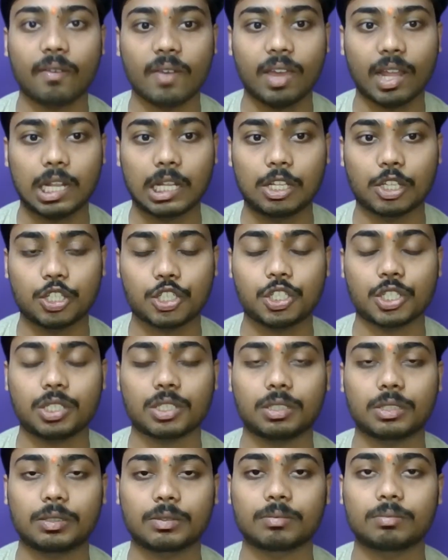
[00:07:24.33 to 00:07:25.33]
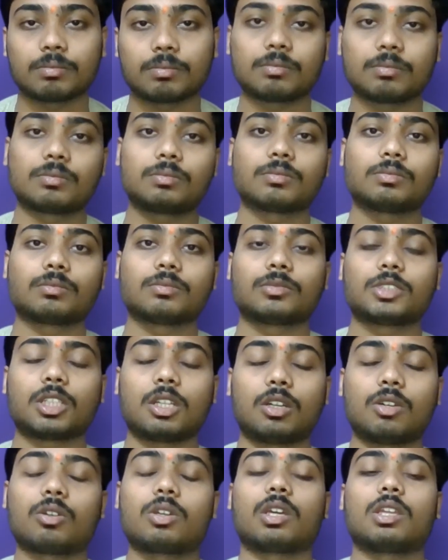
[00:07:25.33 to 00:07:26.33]
evaluation.
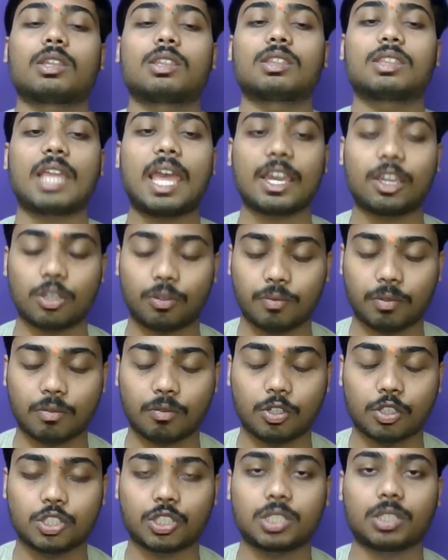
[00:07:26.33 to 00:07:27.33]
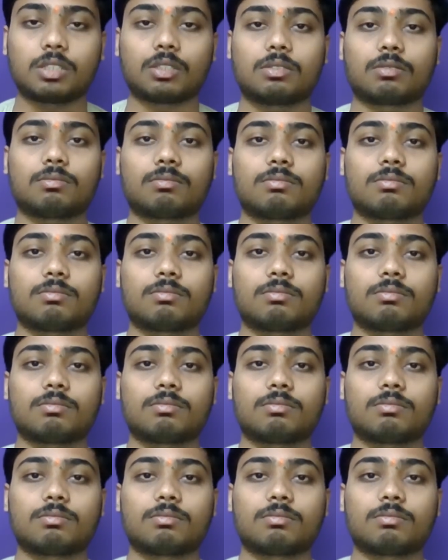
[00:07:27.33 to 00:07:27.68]
Okay. Thank you for watching.